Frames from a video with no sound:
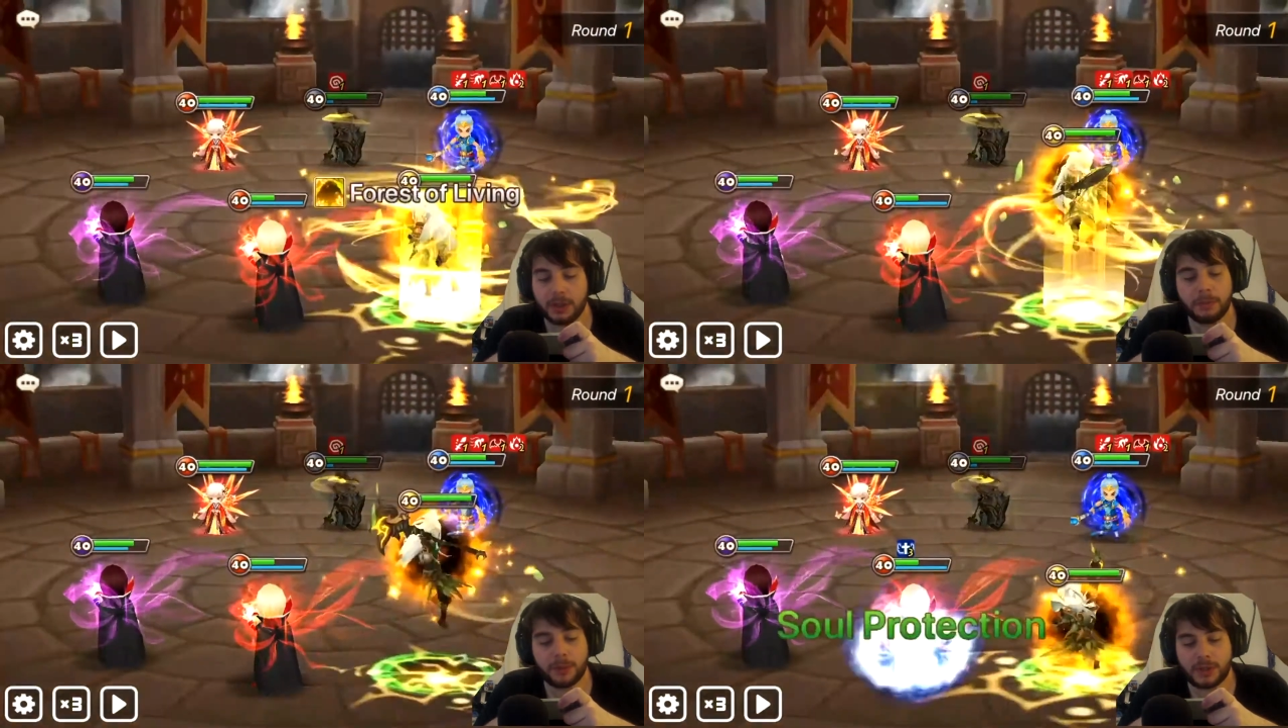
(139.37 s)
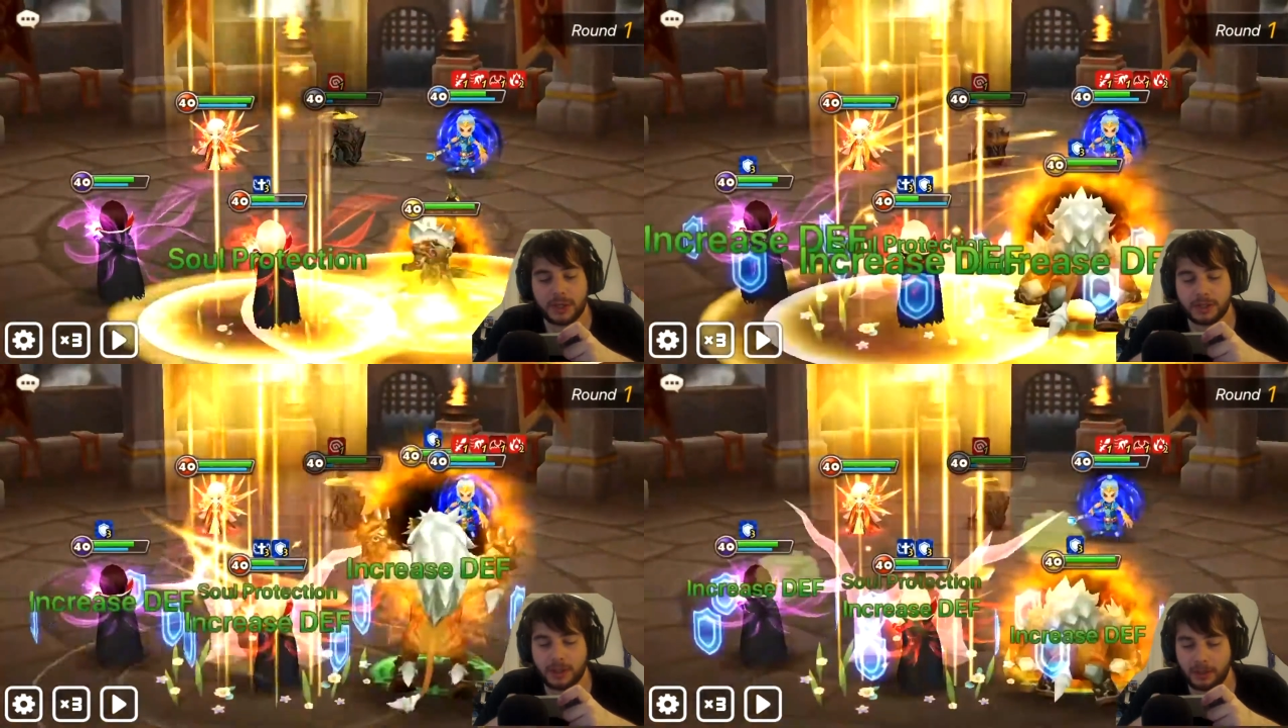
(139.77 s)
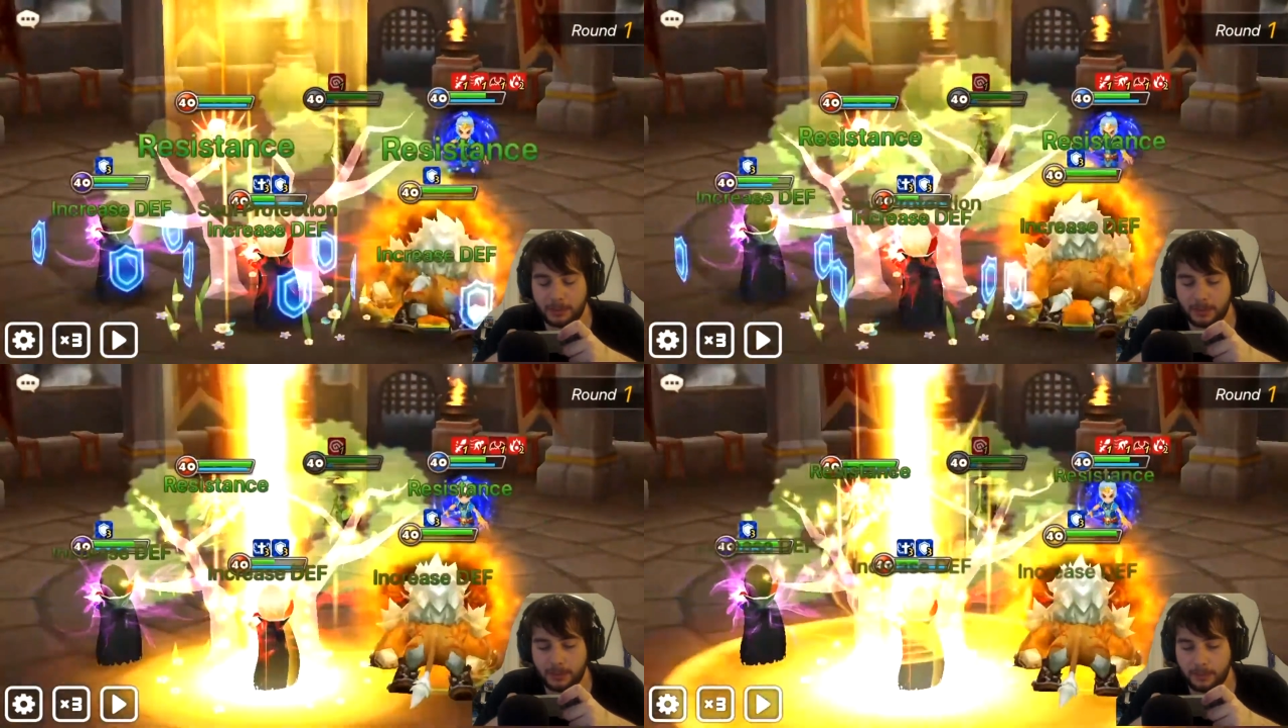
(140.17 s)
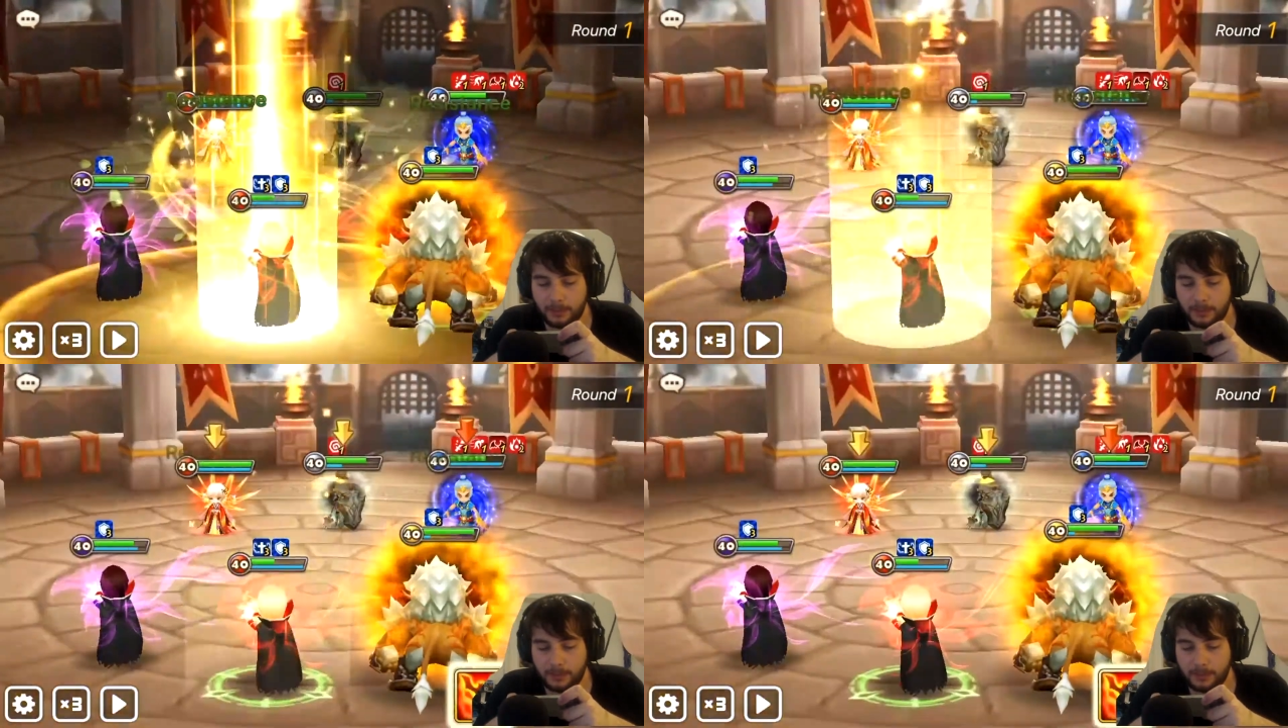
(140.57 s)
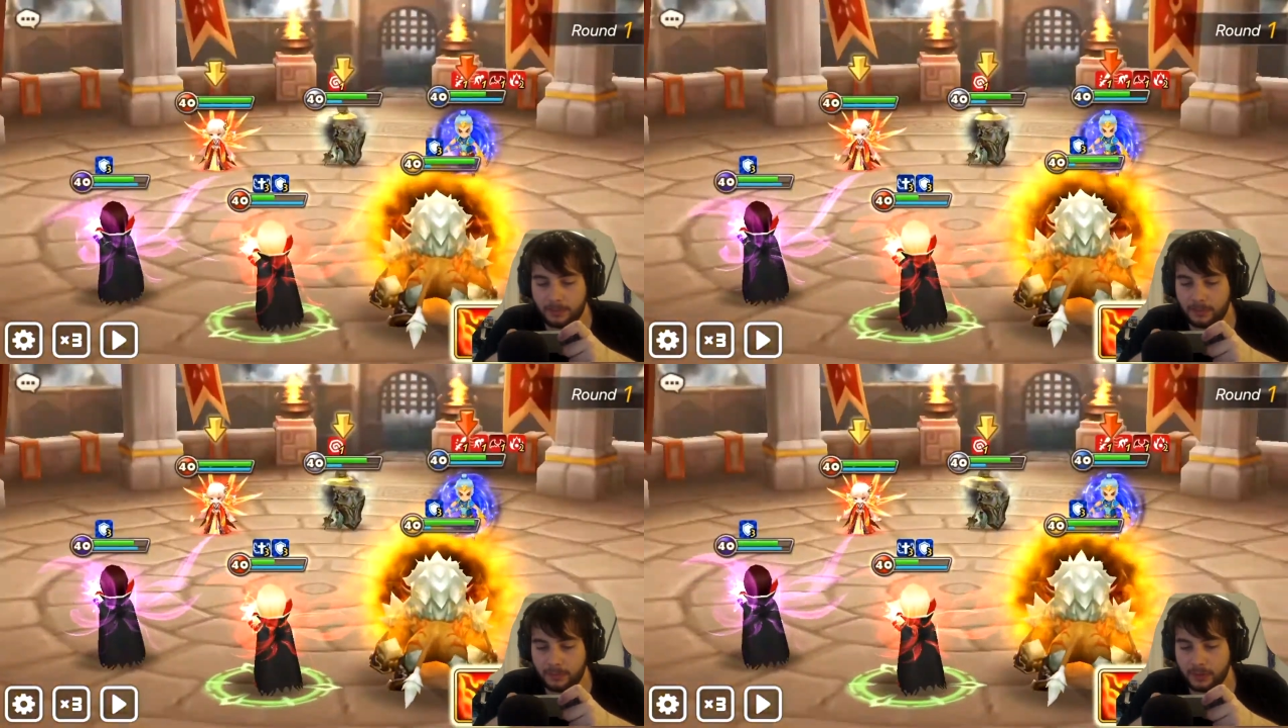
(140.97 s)
to protect up
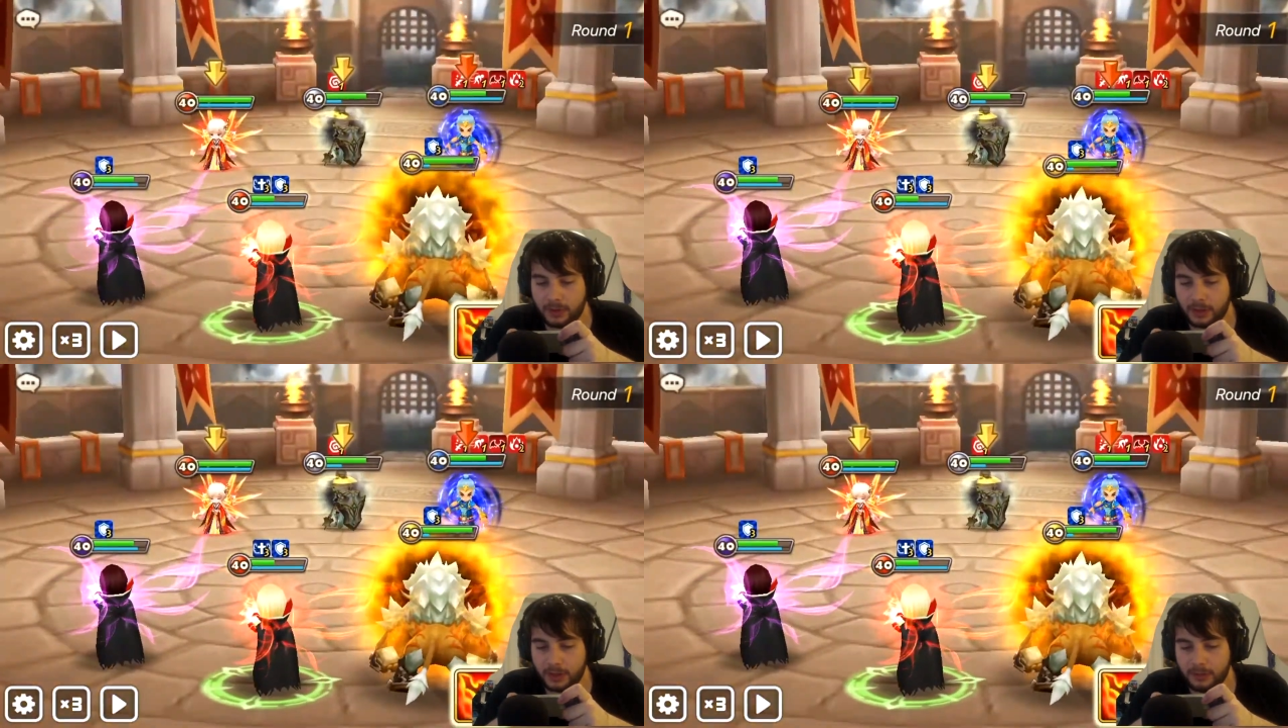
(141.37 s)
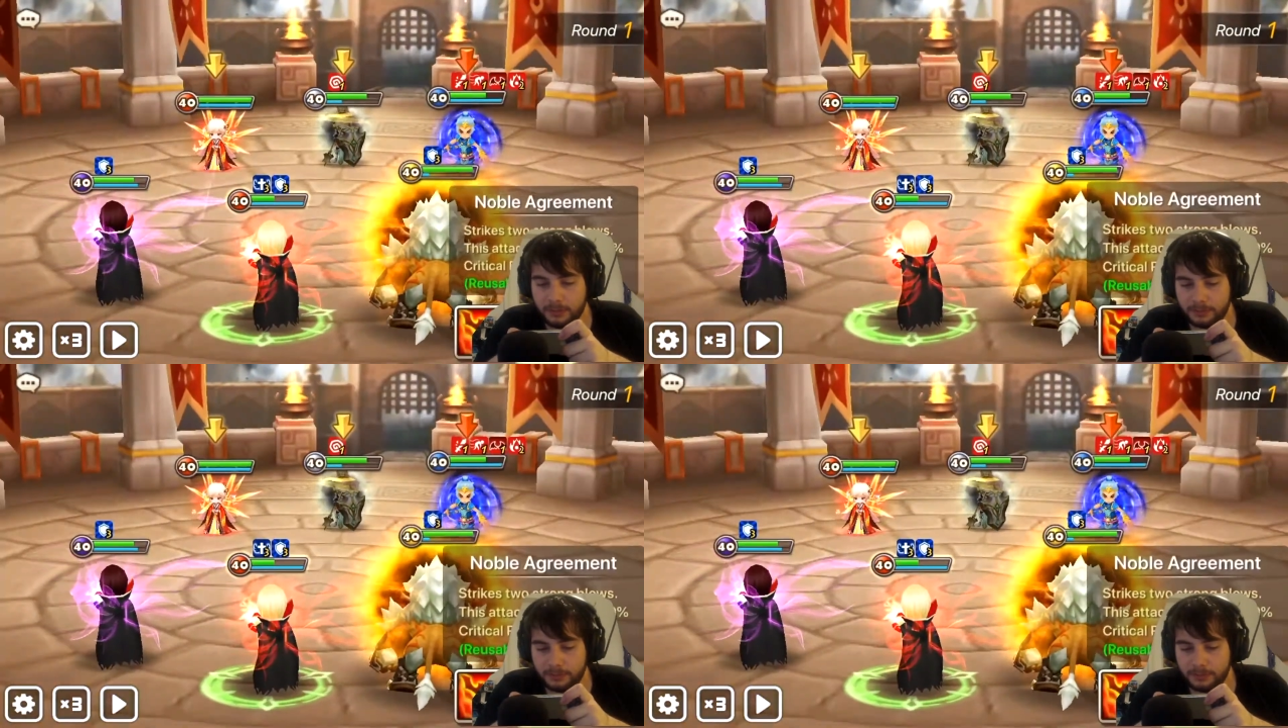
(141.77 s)
Verdehile.